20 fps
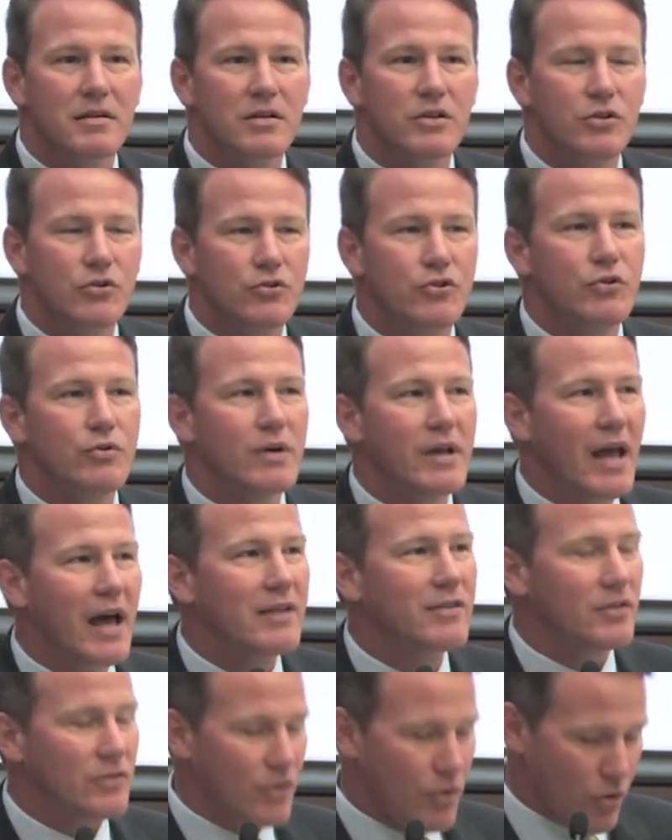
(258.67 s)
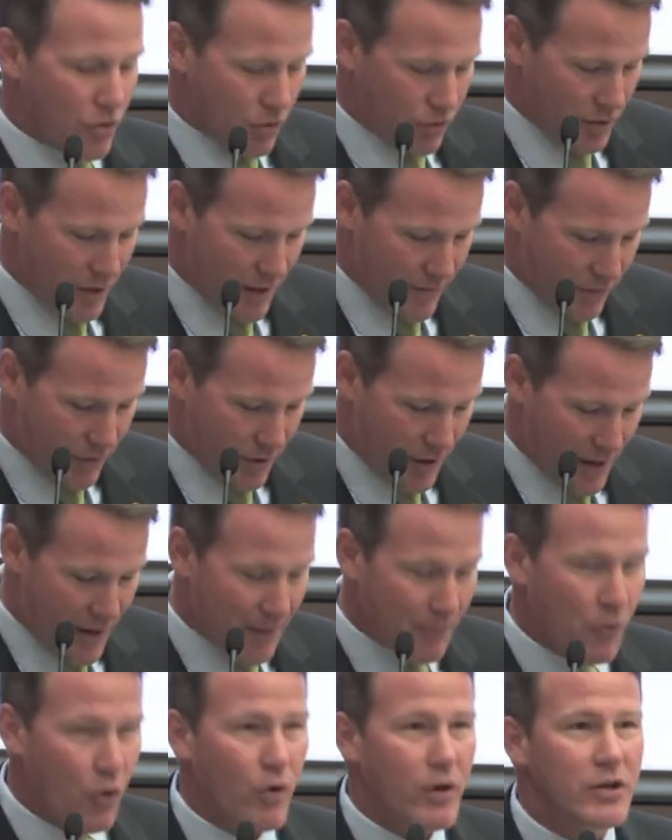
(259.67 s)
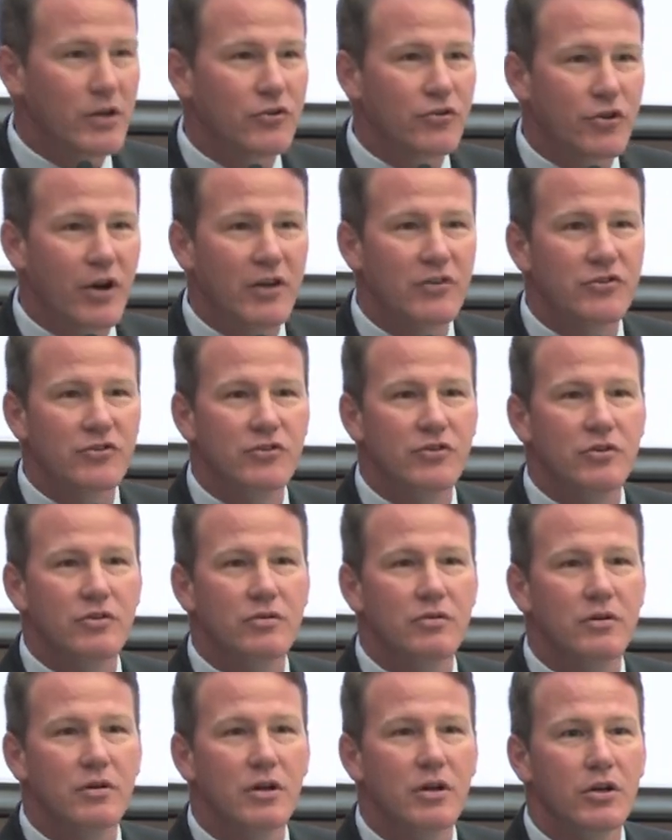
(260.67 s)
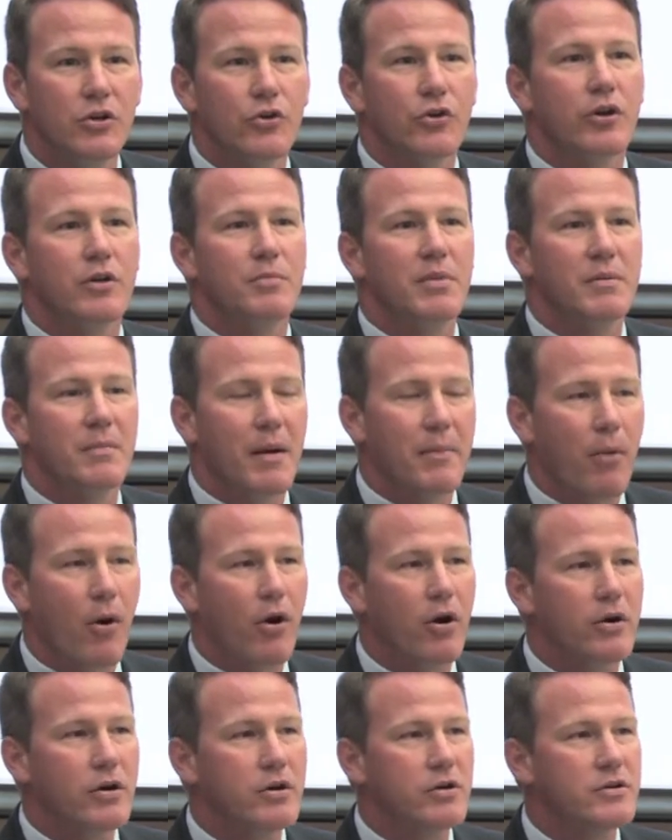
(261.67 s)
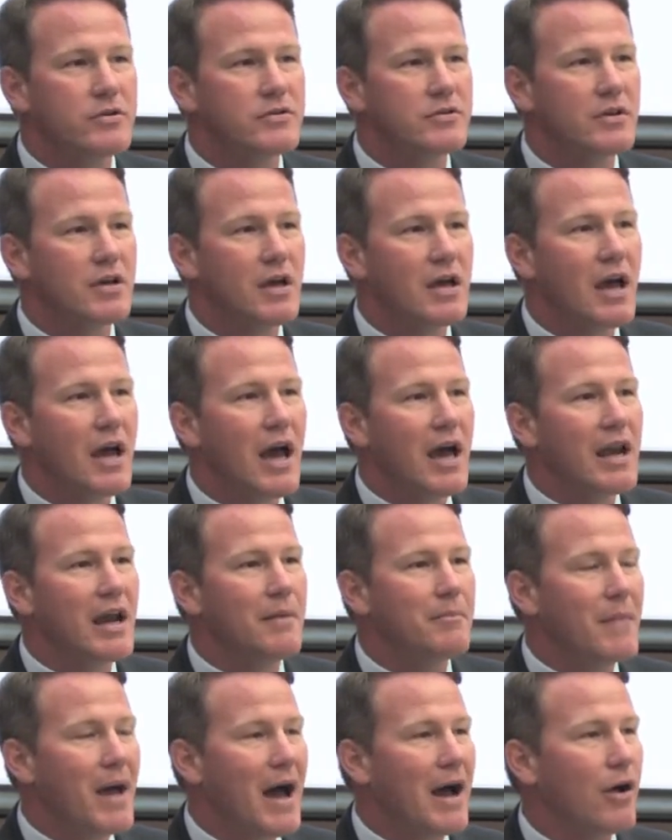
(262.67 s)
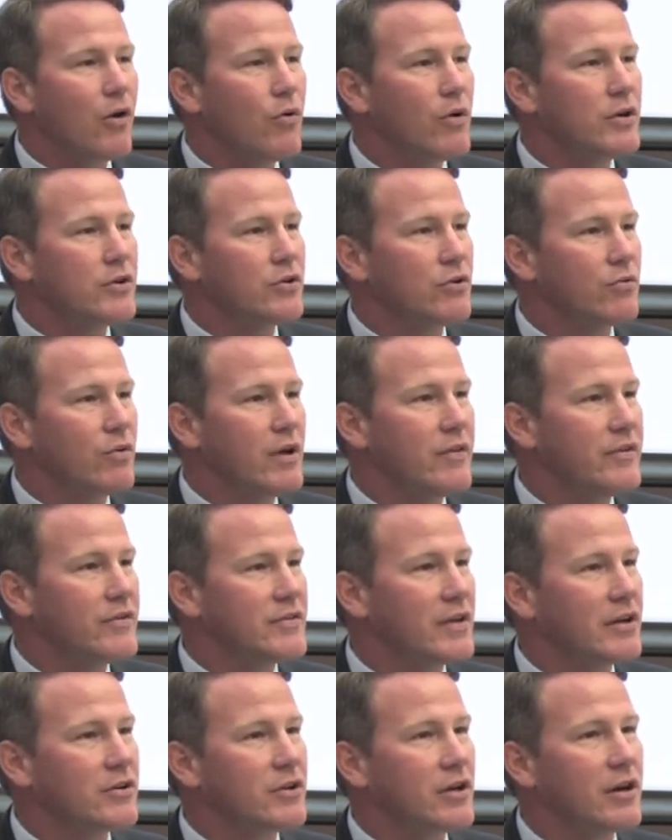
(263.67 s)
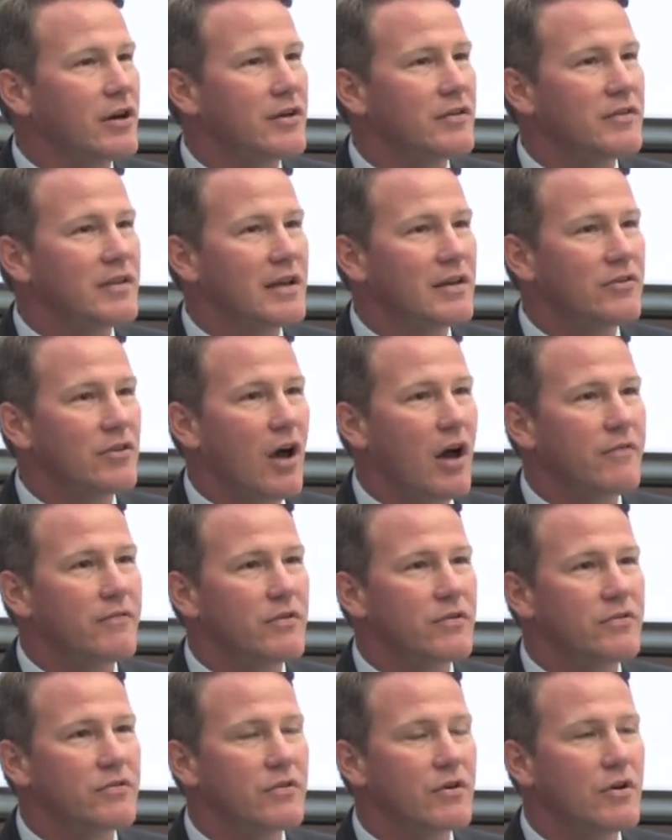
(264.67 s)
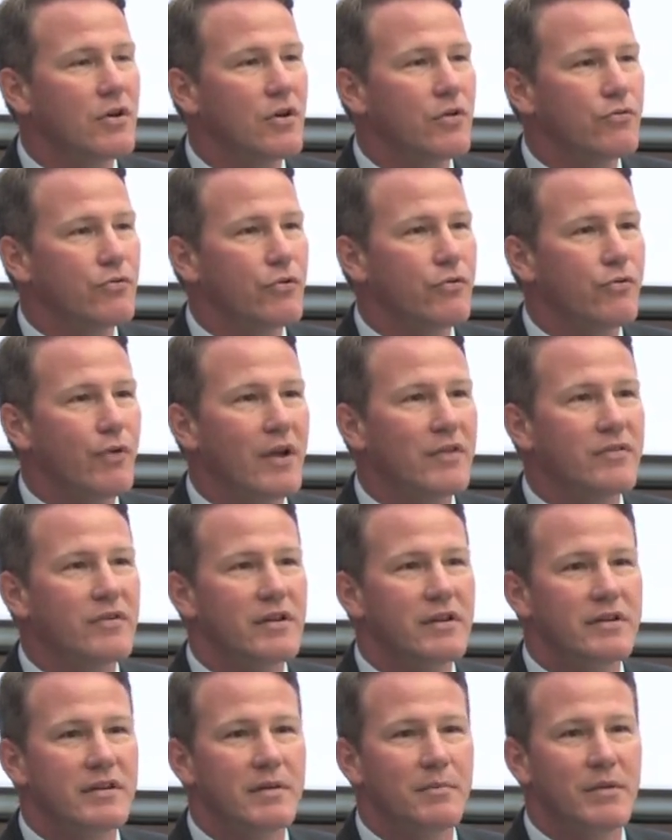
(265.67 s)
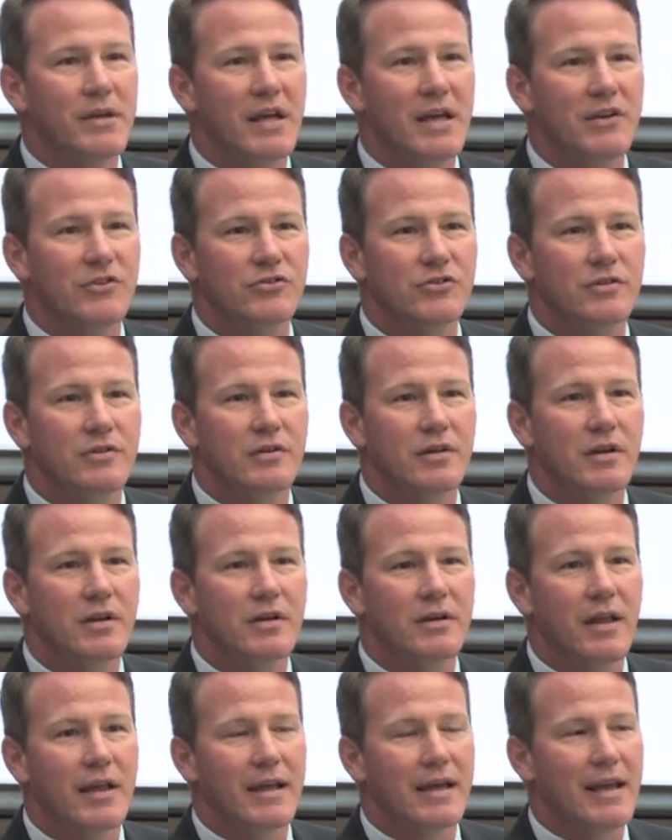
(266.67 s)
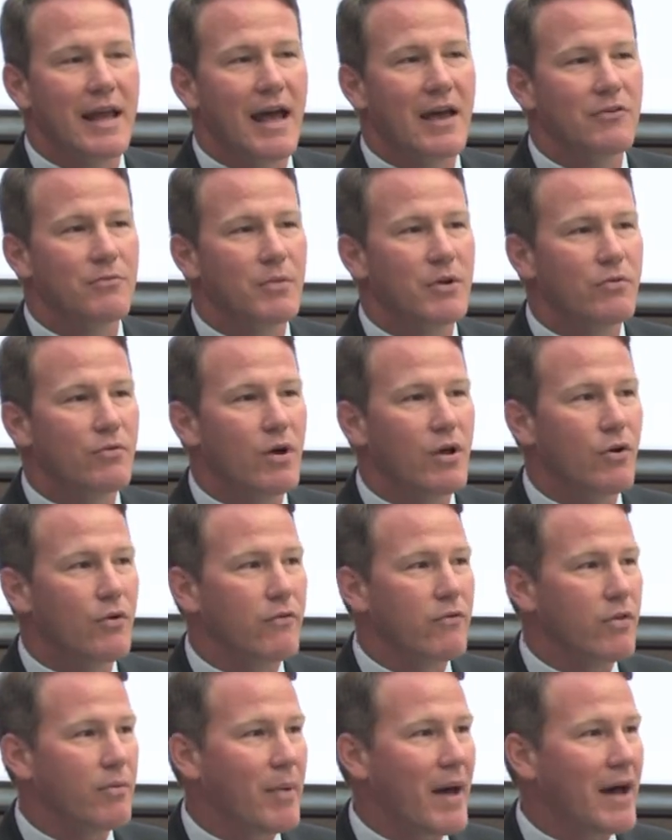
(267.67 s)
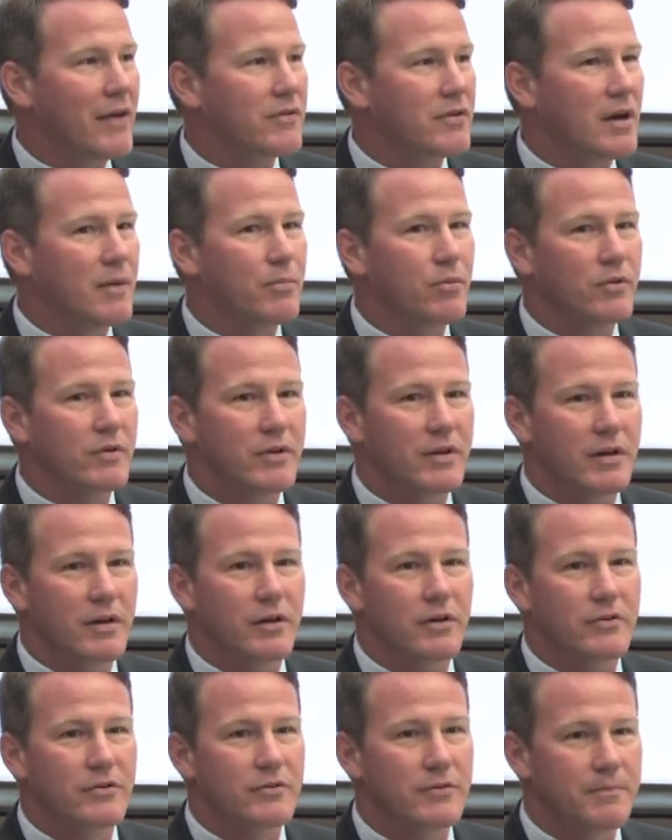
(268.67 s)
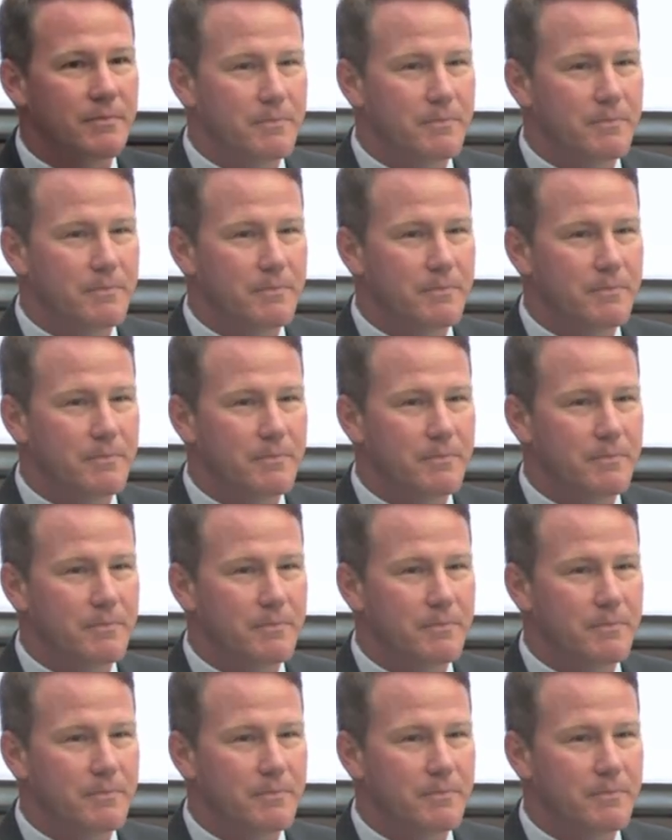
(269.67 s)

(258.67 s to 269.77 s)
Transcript: You do it at the local level, and I'm going to trust you. You're going to be my partners, and I'm not going to run the Secretary of State's office through threats and intimidation like it has been run over the past couple of years.